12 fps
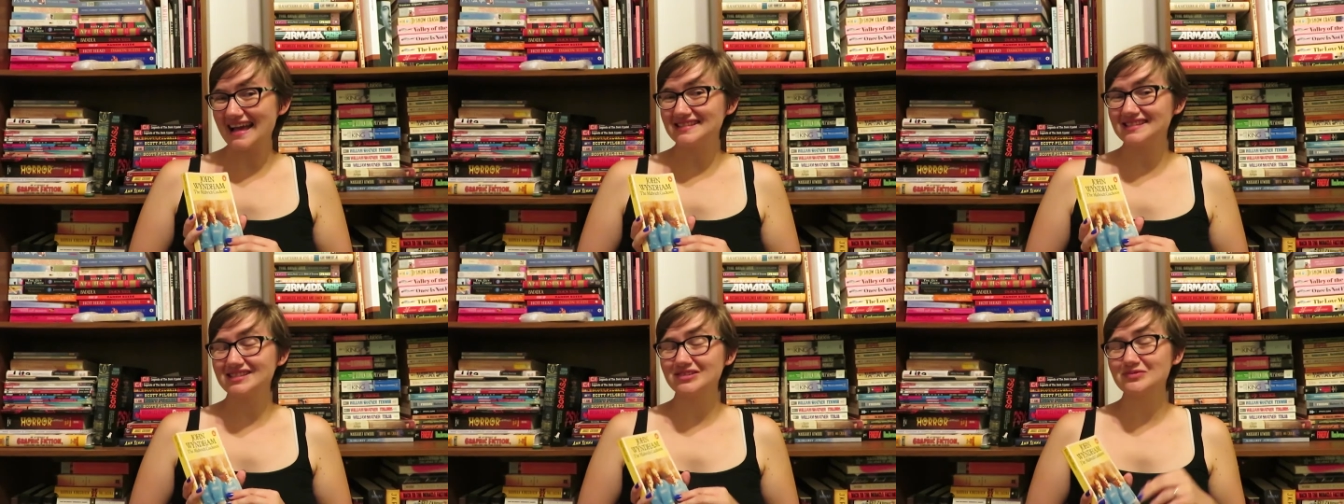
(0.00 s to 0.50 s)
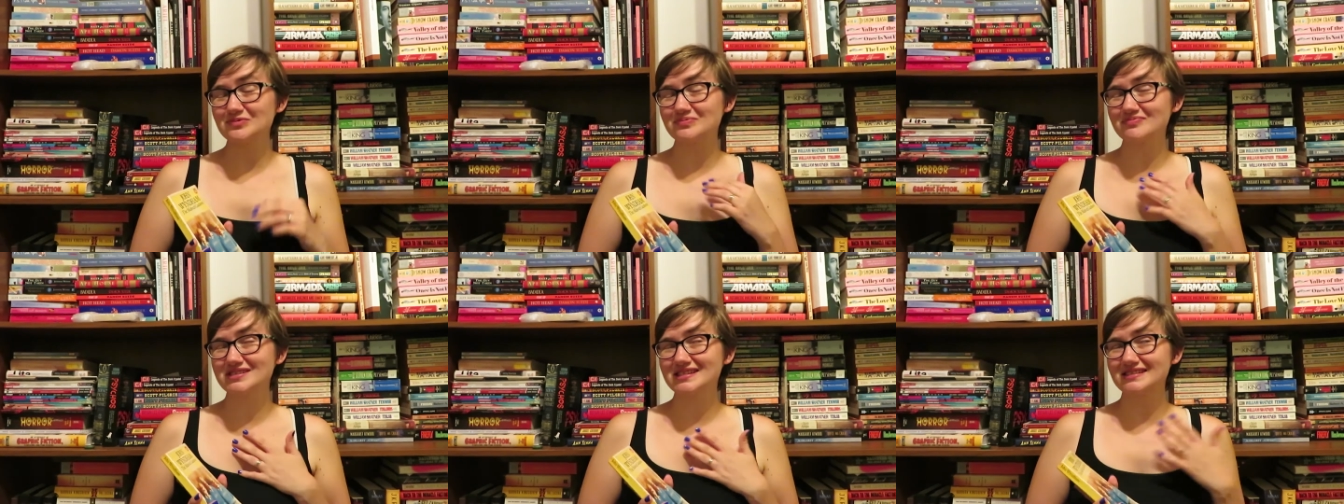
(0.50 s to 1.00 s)
I still
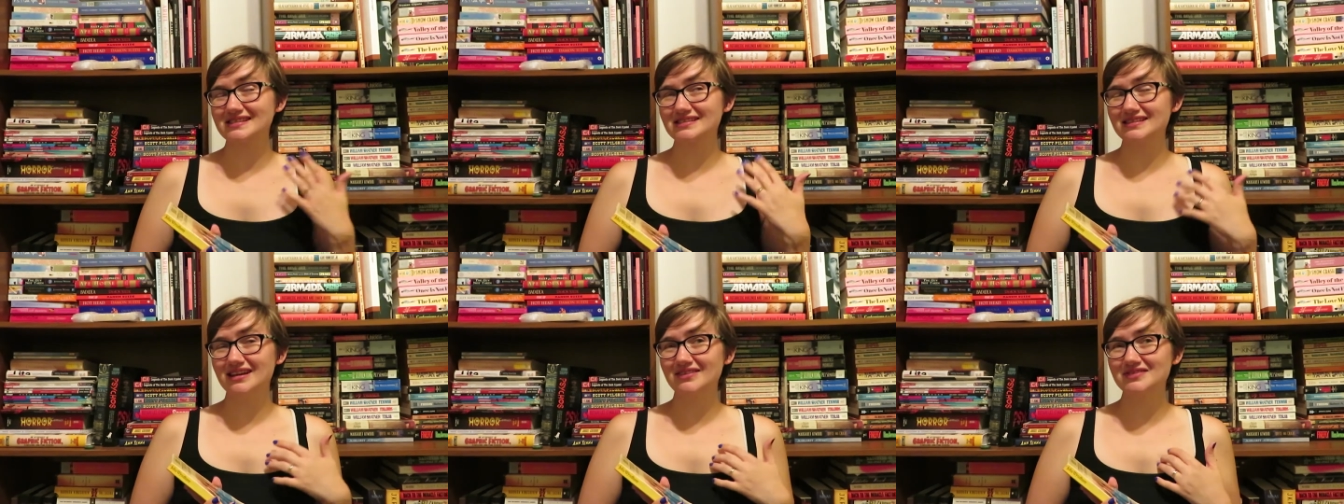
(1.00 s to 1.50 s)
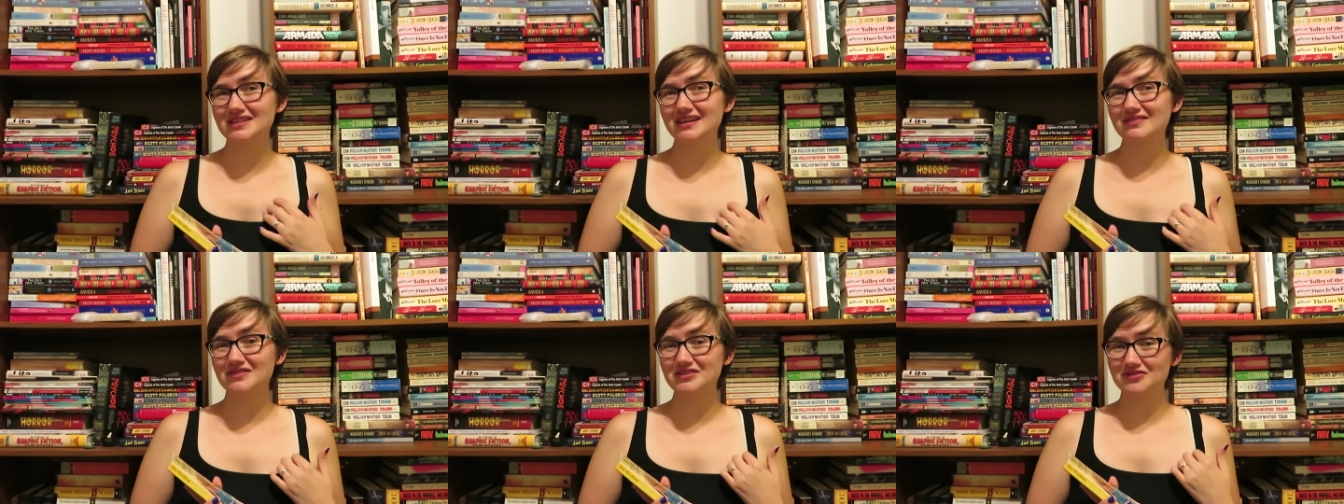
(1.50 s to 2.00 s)
really love
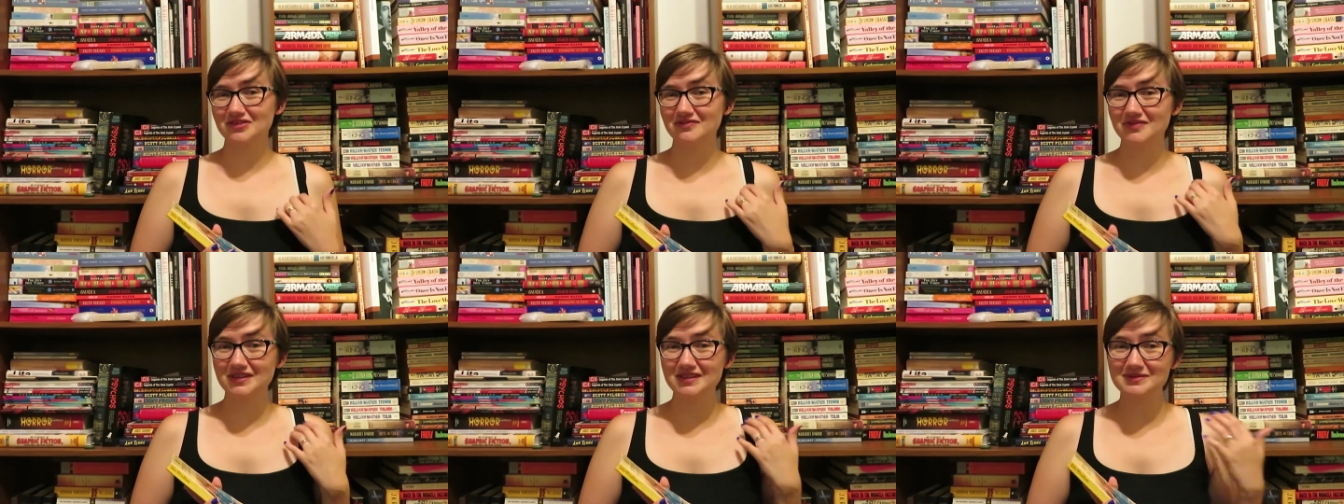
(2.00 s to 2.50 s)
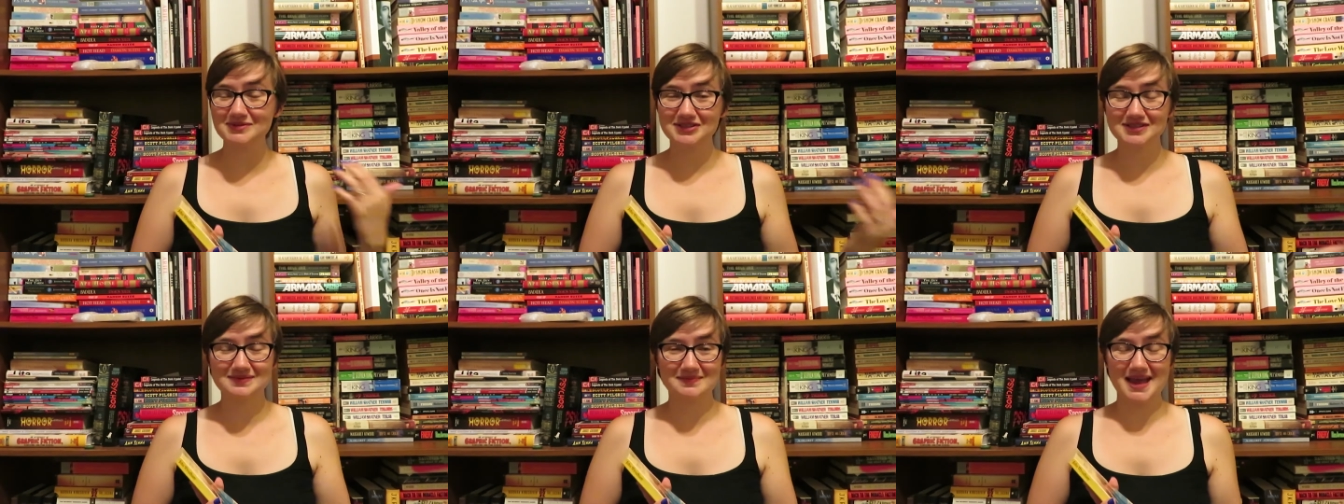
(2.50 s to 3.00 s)
Day of the Triffids,
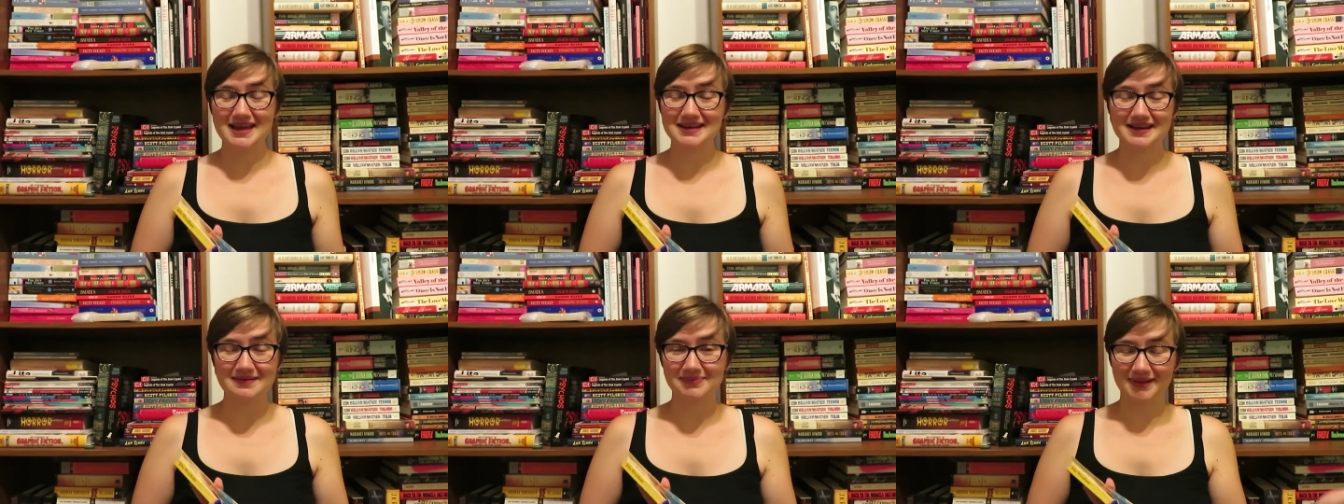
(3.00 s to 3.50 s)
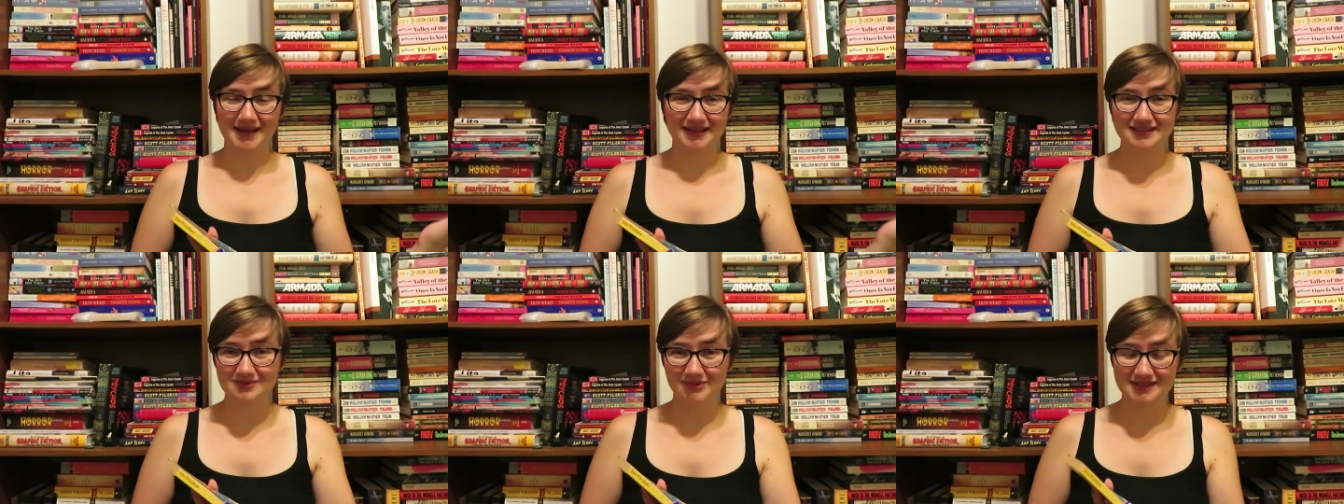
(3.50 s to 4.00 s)
which is man-eating
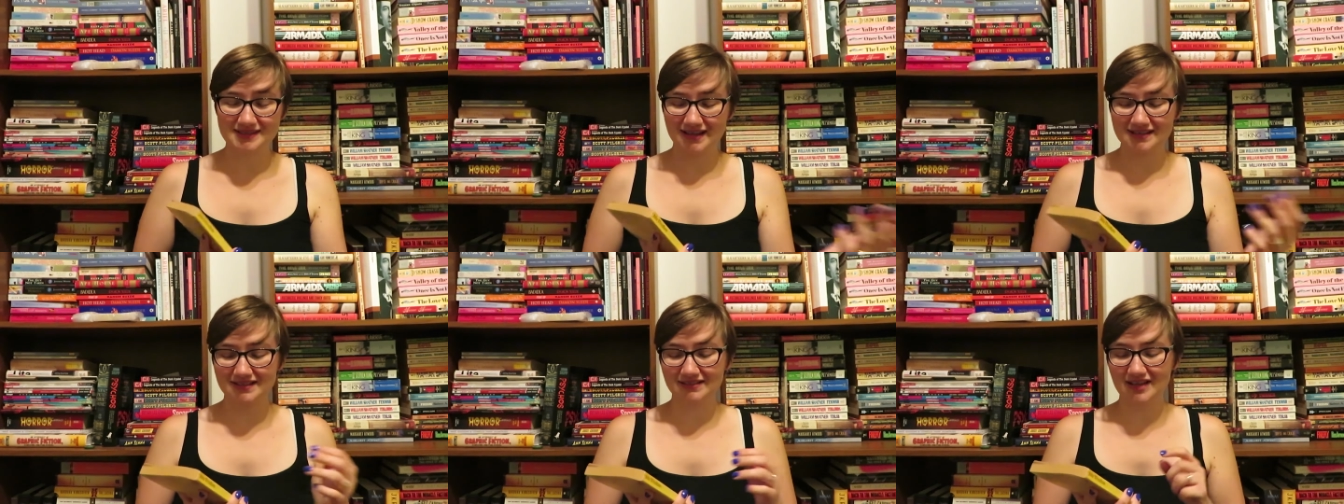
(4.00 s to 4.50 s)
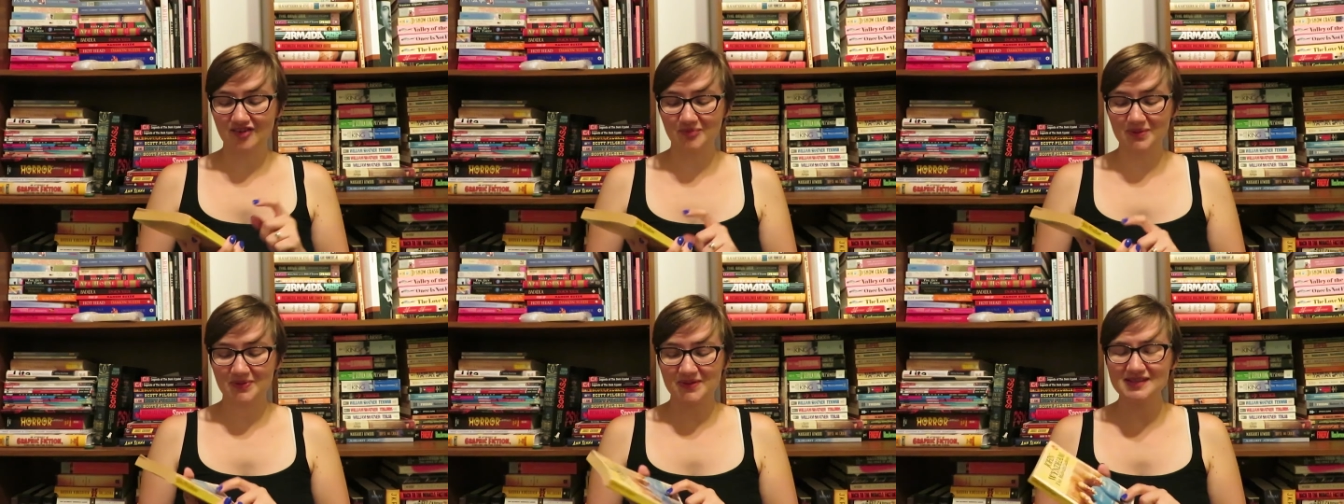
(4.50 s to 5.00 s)
plants, what's not to love,
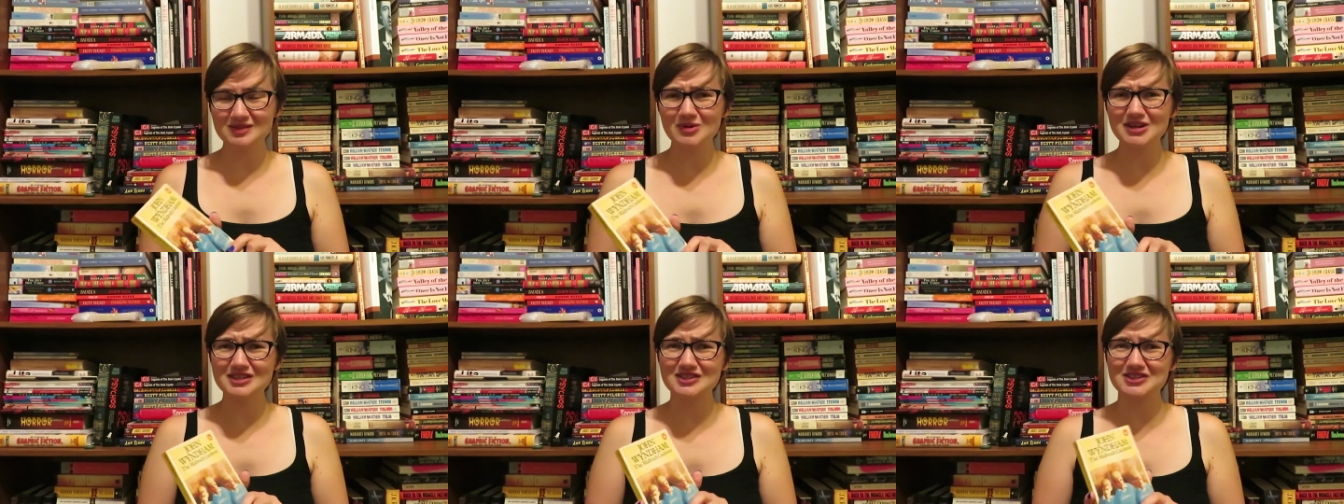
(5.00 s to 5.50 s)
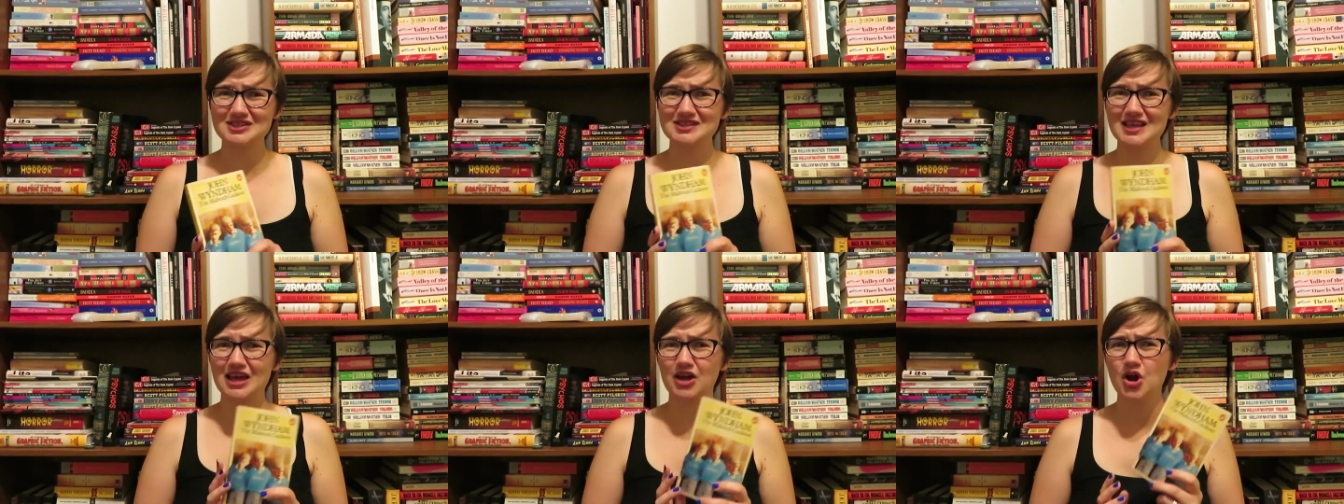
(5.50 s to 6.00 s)
but this one is
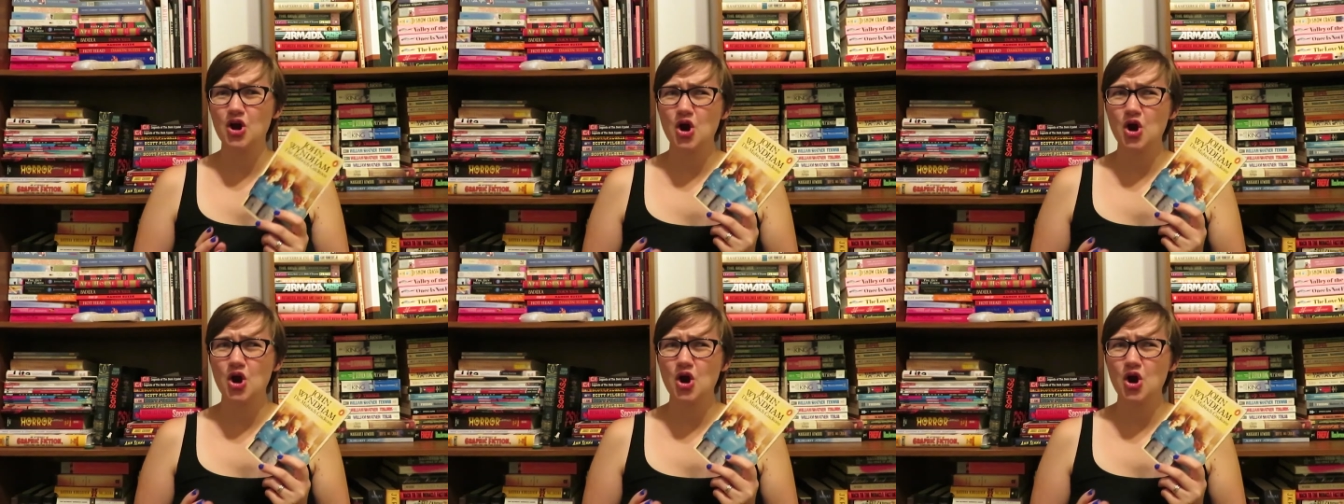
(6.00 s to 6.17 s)
just like